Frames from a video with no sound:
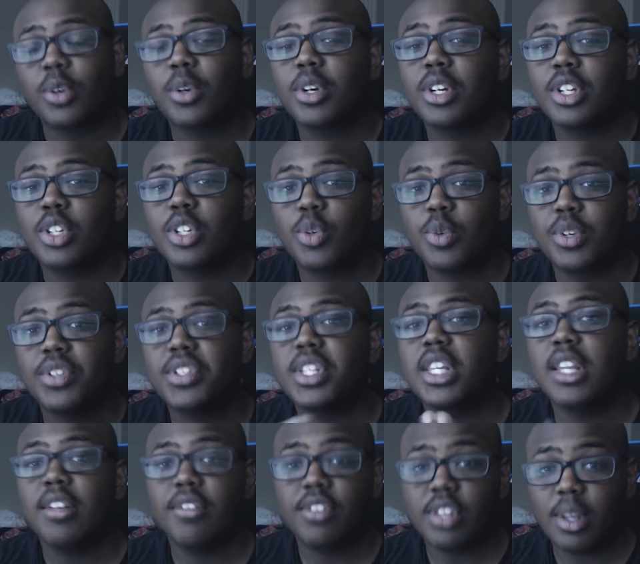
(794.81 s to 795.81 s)
In order to
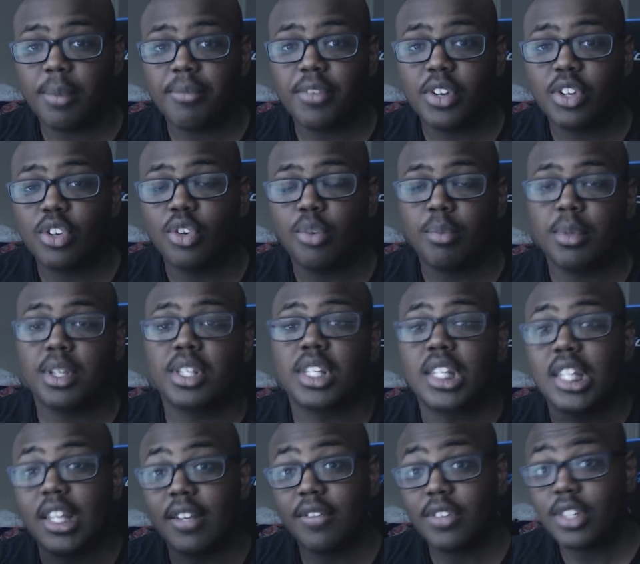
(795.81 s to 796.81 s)
receive something, you
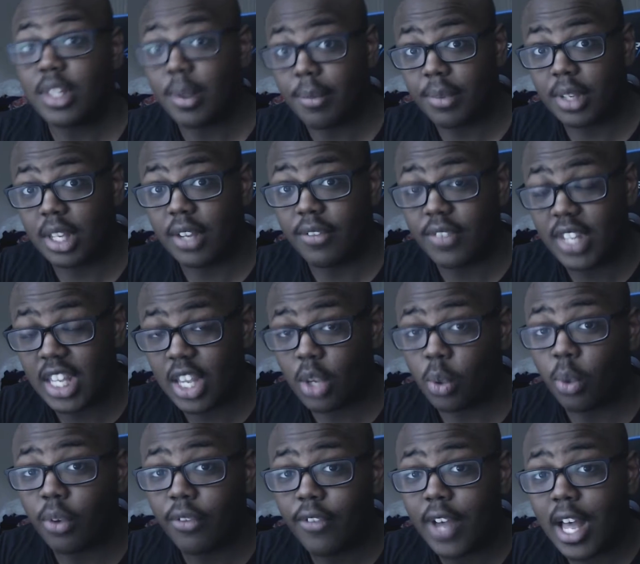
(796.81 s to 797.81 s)
must give something with
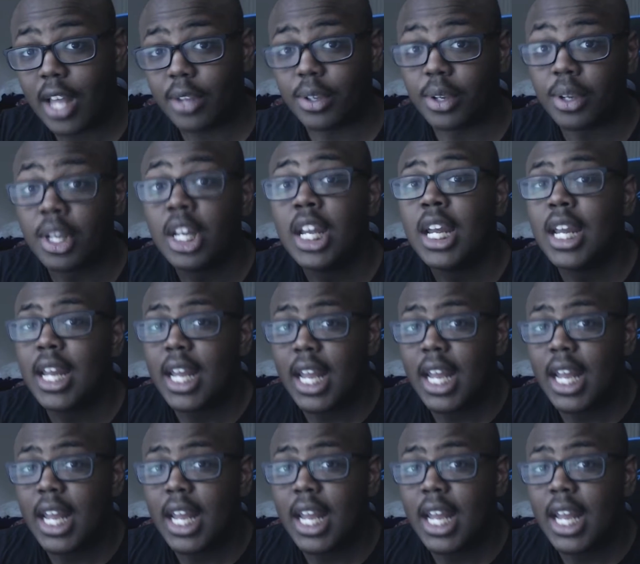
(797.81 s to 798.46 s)
equal value.